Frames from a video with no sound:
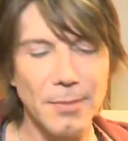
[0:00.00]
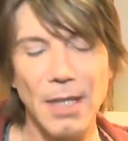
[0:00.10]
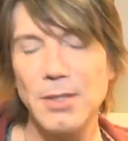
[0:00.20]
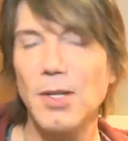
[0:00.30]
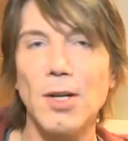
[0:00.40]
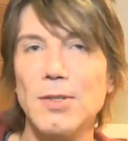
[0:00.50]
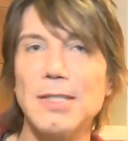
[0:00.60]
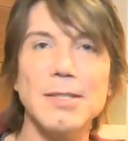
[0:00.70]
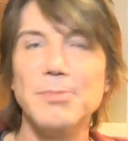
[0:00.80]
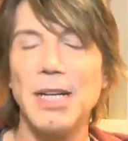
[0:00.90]
Not
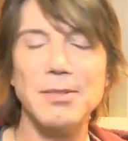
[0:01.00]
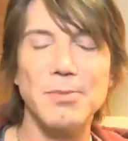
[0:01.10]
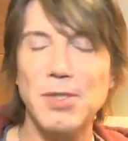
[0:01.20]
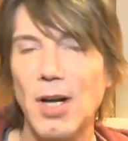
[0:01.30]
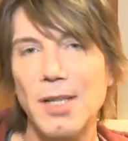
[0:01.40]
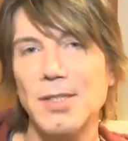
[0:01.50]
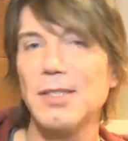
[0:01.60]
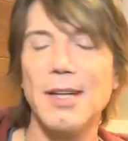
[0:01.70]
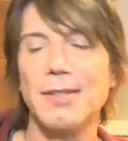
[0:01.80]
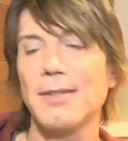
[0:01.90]
salty, not
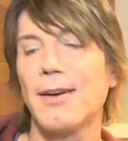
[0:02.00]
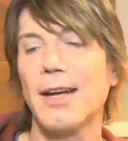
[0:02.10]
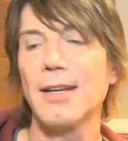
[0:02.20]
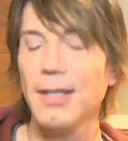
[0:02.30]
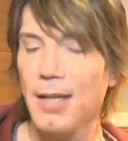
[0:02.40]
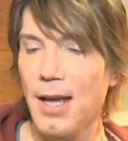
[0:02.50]
saucy, nothing on it.